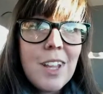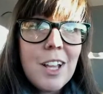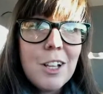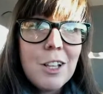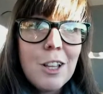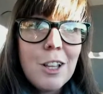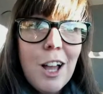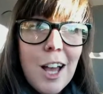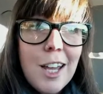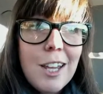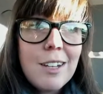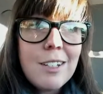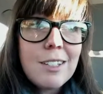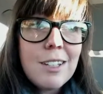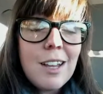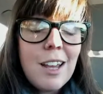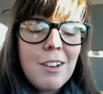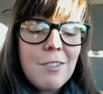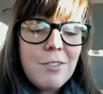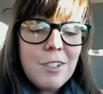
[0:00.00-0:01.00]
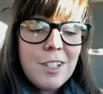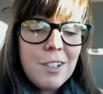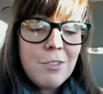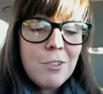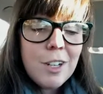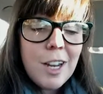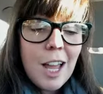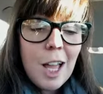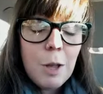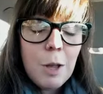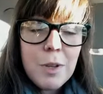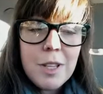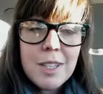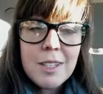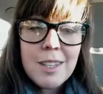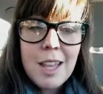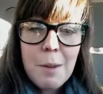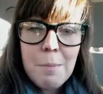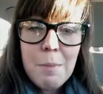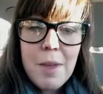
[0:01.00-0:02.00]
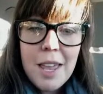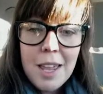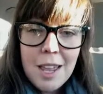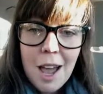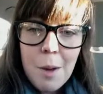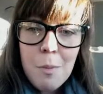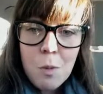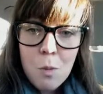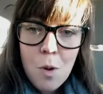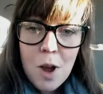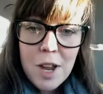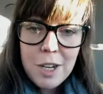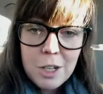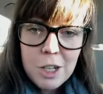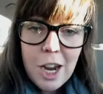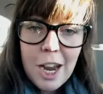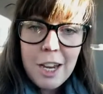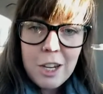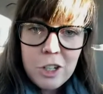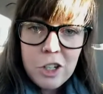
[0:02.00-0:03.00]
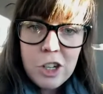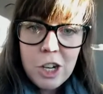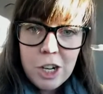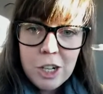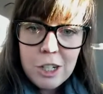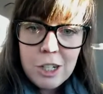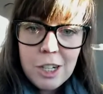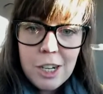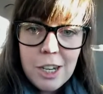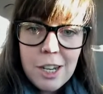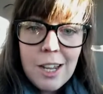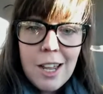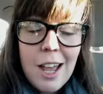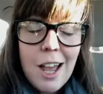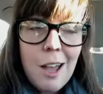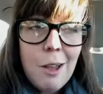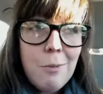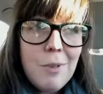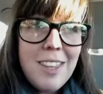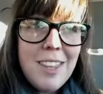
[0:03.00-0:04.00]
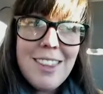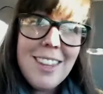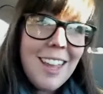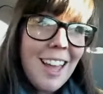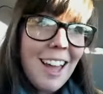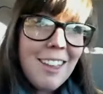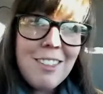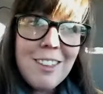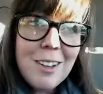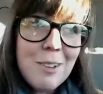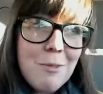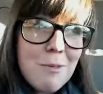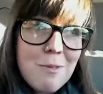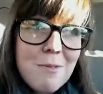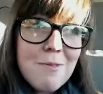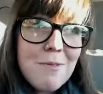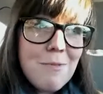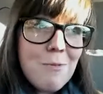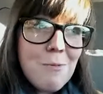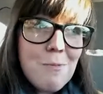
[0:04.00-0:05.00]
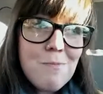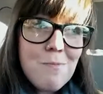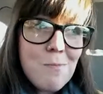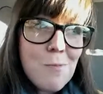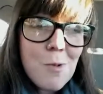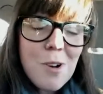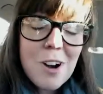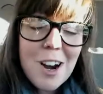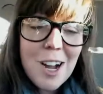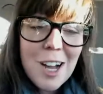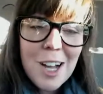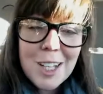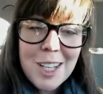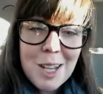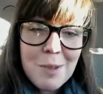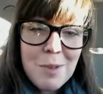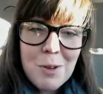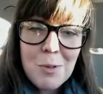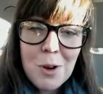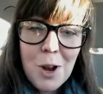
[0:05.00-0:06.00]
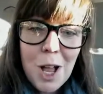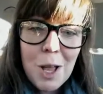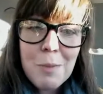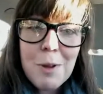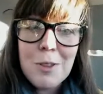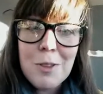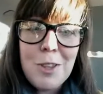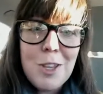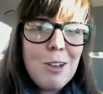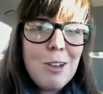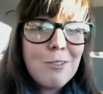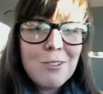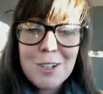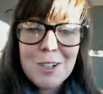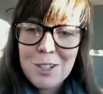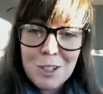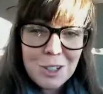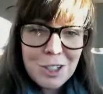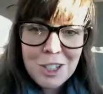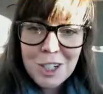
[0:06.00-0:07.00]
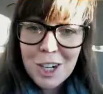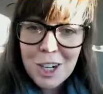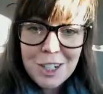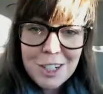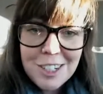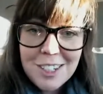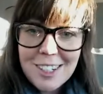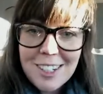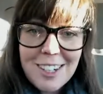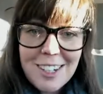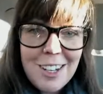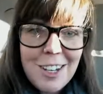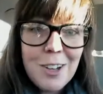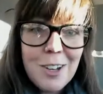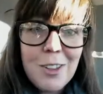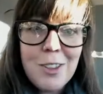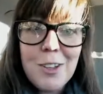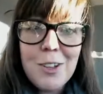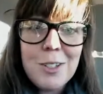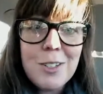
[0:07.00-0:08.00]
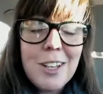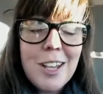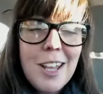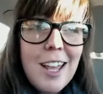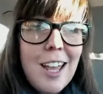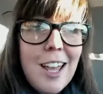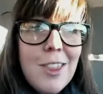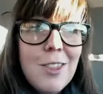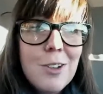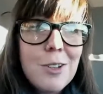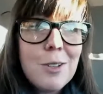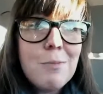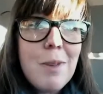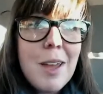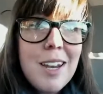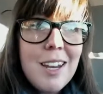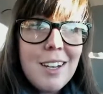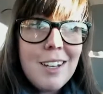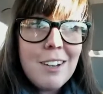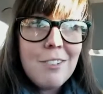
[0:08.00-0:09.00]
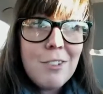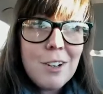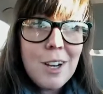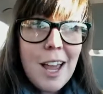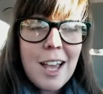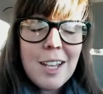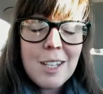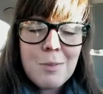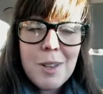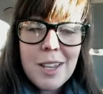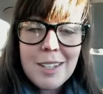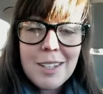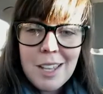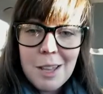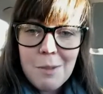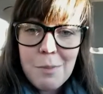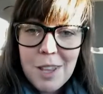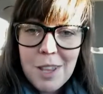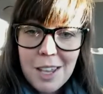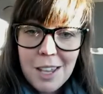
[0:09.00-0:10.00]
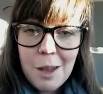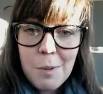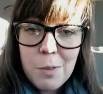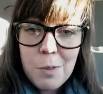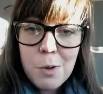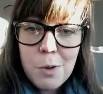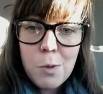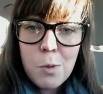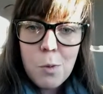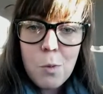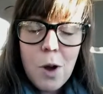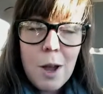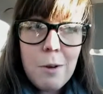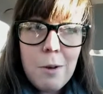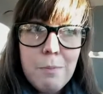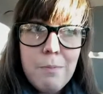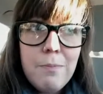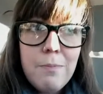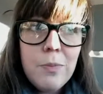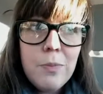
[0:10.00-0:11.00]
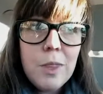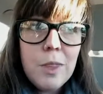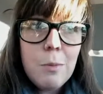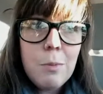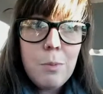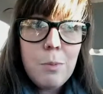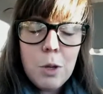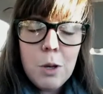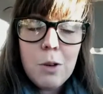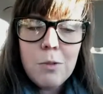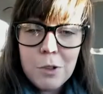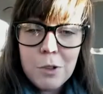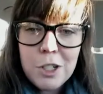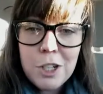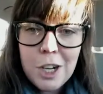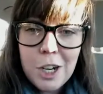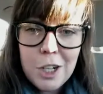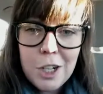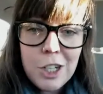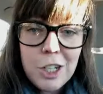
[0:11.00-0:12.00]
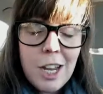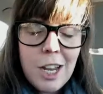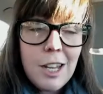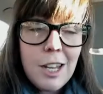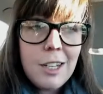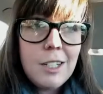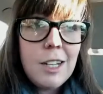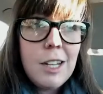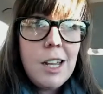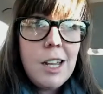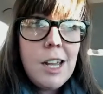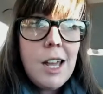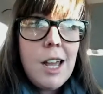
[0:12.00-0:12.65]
a lot of different elements that make up one giant church. In the Catholic world, I mean, we're all about the universal church. You know, there's many different aspects that make up one beautiful church, and